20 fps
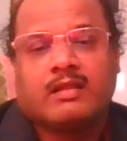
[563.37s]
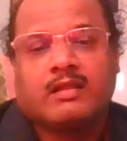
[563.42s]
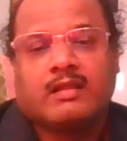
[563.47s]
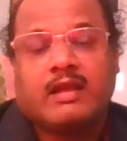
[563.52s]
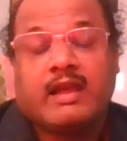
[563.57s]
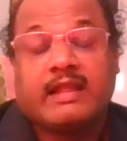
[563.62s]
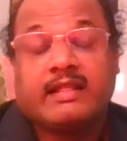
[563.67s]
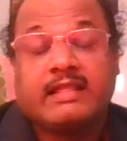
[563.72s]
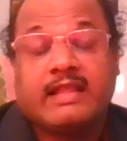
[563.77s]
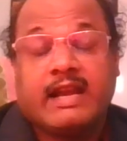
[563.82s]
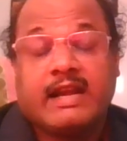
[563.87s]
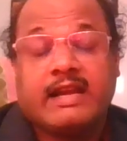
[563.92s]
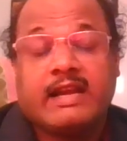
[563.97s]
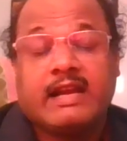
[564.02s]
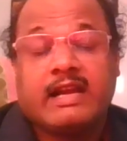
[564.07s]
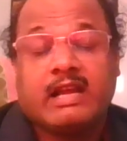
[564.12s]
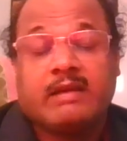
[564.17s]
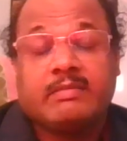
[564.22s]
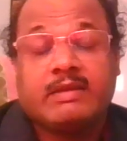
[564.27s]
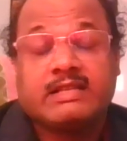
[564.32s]
and that
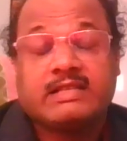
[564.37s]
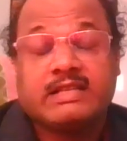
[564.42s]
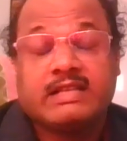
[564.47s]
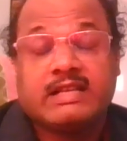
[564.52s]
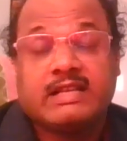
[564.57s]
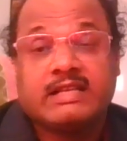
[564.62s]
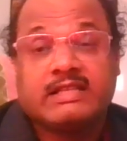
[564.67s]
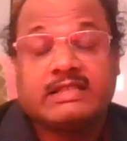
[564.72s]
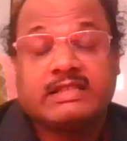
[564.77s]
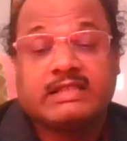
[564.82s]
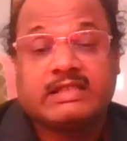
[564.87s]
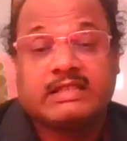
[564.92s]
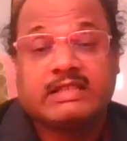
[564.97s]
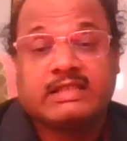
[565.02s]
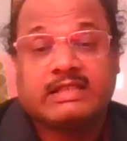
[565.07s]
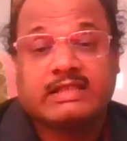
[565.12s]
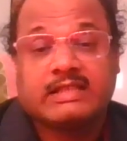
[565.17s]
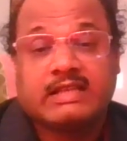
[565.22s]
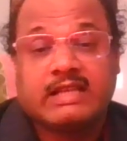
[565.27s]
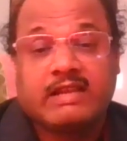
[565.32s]
data basically
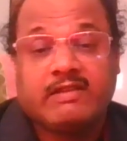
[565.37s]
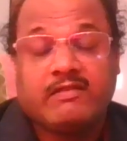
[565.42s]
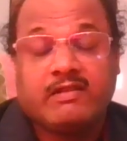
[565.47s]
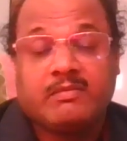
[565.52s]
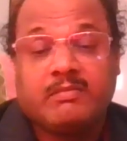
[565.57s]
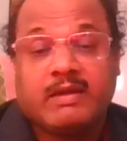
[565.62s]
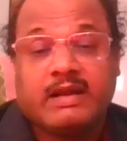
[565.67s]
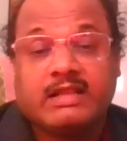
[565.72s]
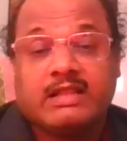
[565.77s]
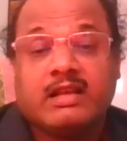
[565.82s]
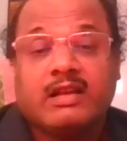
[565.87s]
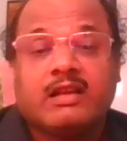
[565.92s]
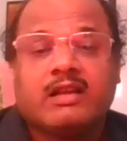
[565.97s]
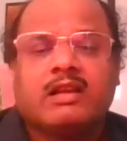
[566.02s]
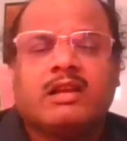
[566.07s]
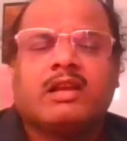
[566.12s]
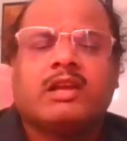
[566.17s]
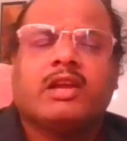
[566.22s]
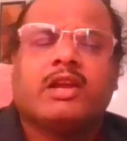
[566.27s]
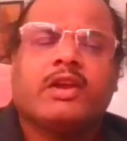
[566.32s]
is given by the,
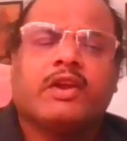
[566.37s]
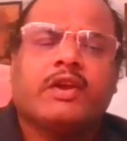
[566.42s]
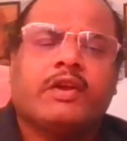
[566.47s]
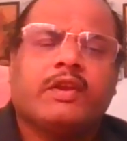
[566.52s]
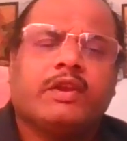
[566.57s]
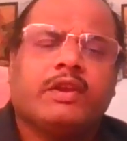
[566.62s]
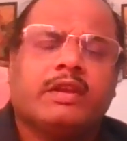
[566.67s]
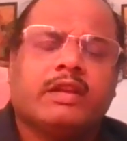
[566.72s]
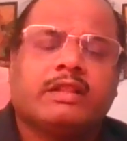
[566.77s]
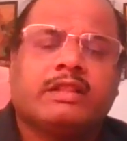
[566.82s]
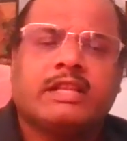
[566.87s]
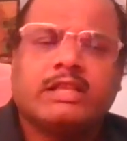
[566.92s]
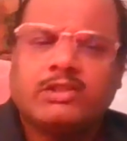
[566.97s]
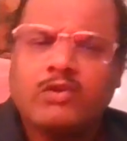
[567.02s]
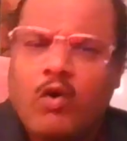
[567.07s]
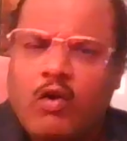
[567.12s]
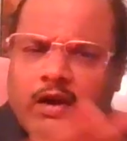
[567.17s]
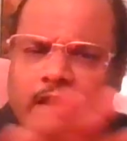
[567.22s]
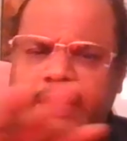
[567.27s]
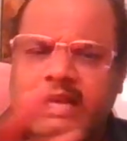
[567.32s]
this
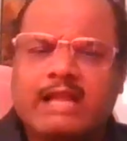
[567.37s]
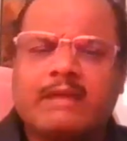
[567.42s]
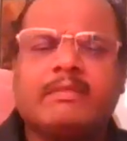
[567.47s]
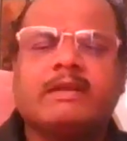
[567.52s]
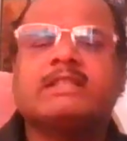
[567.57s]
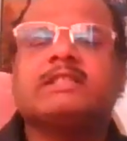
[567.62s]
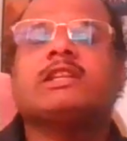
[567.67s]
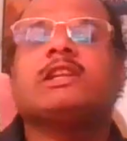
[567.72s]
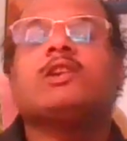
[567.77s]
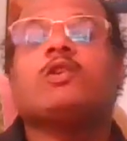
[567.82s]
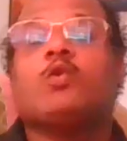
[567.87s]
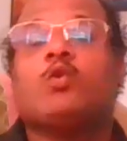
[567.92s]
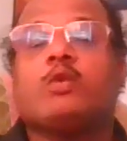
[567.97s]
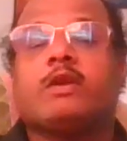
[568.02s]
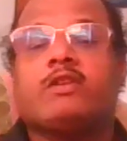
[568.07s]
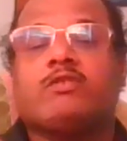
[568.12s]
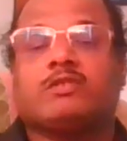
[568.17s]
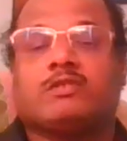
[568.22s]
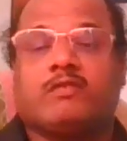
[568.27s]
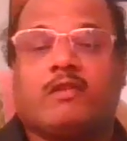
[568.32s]
all data basically who
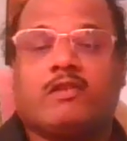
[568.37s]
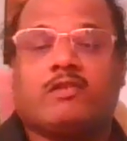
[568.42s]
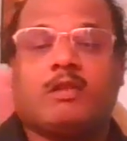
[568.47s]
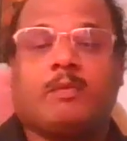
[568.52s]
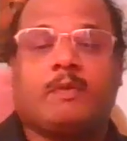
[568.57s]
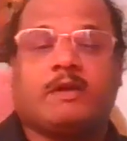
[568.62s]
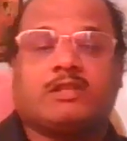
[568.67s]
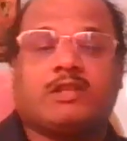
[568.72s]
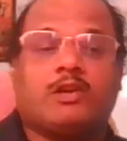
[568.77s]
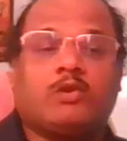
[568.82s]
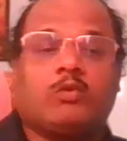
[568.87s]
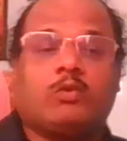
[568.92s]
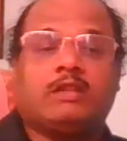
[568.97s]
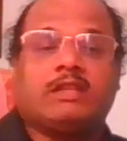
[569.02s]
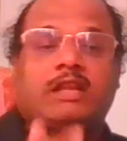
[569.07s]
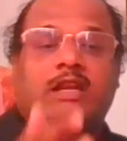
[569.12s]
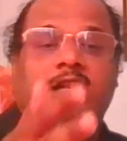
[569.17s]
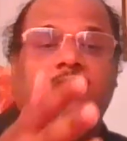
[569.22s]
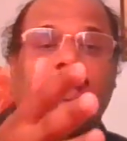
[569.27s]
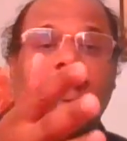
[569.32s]
gives. One of the person told
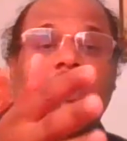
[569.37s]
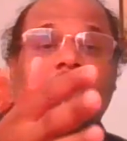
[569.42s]
that